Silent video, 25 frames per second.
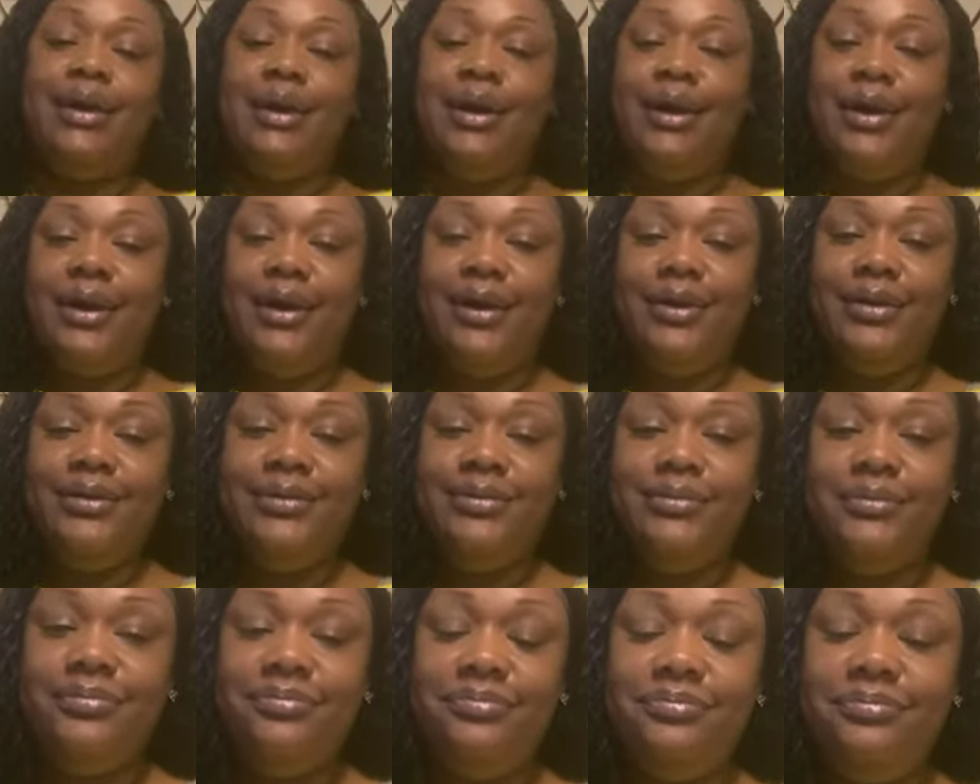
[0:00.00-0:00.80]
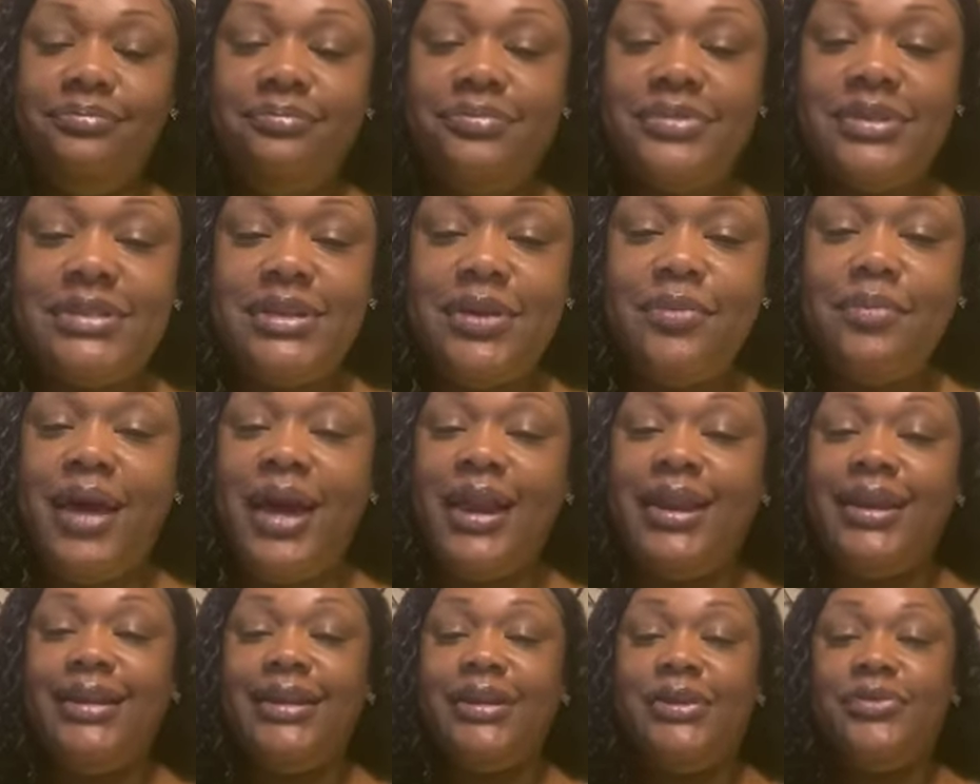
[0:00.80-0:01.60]
God.
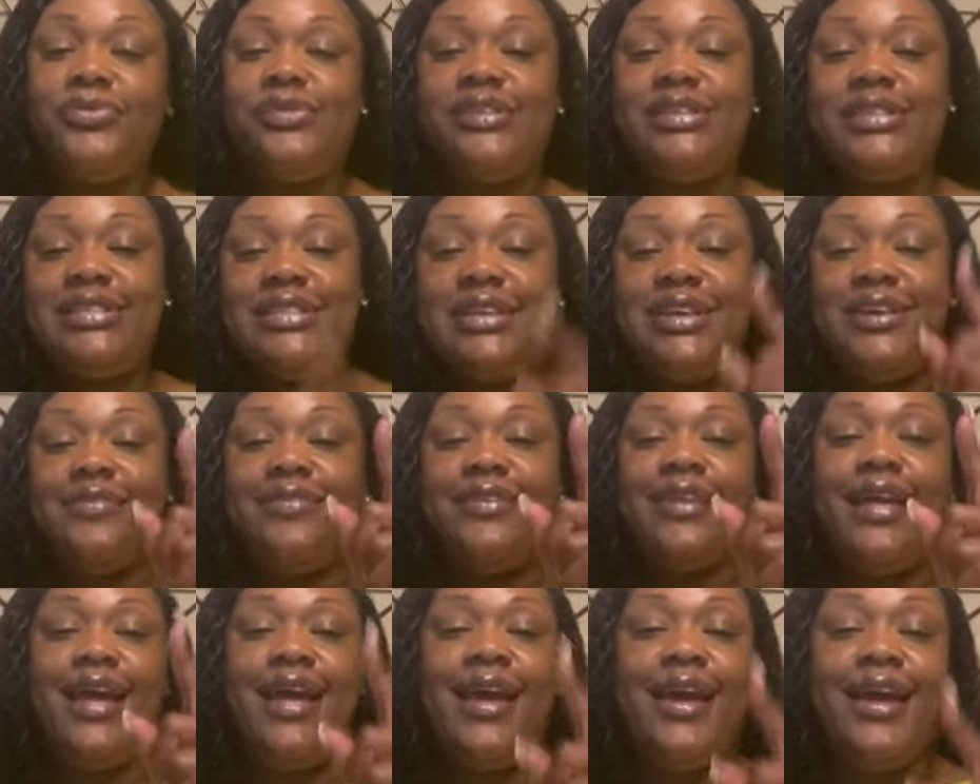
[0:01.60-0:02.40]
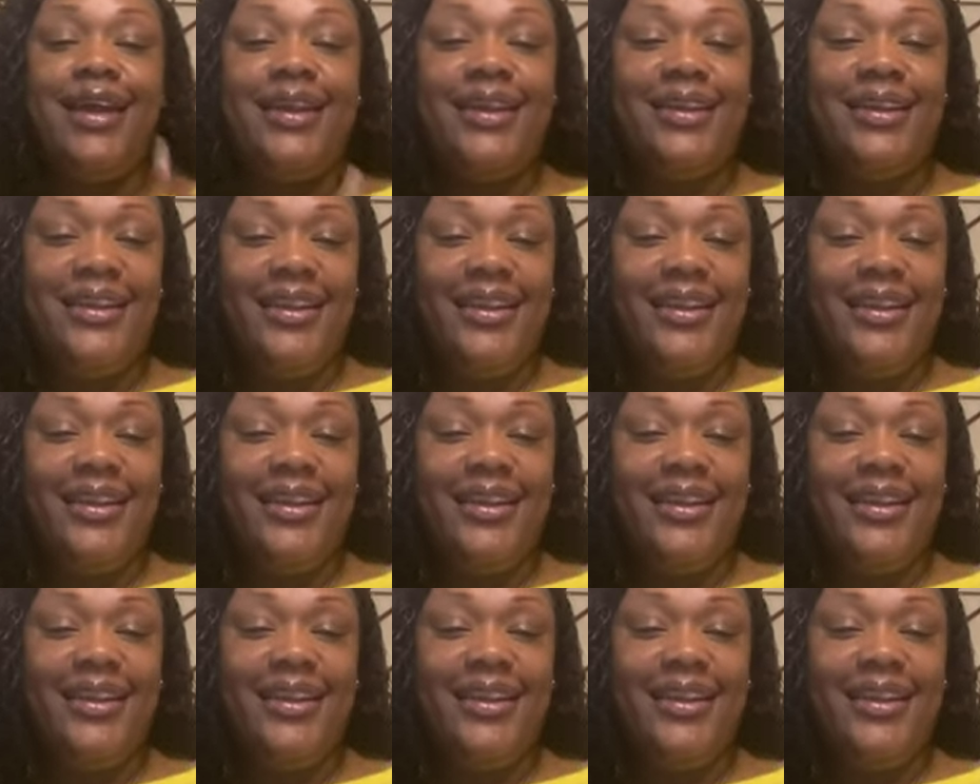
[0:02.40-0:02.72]
Somebody need to receive the that.